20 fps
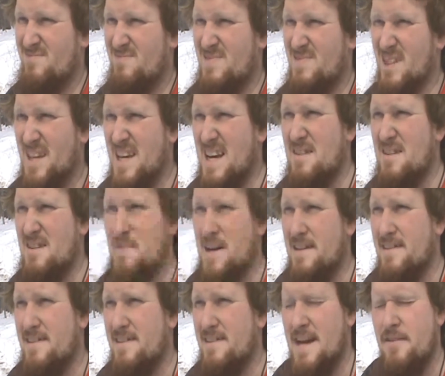Again,
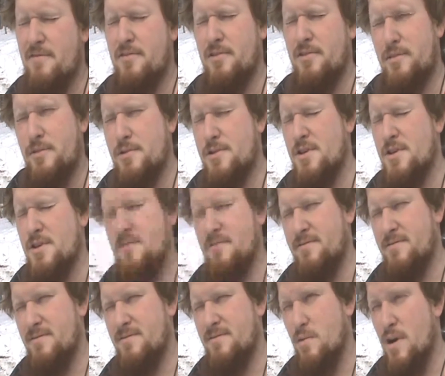the evolution
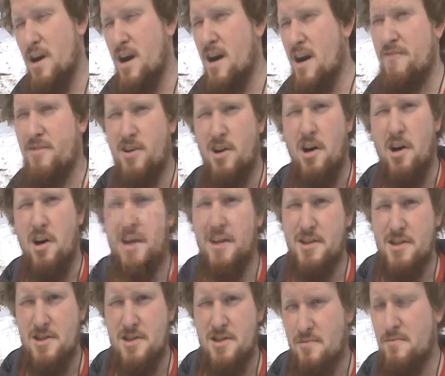of where I've gone
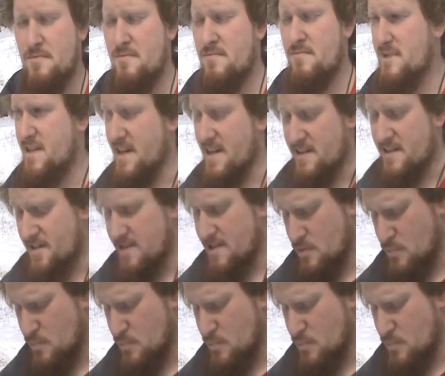to get to this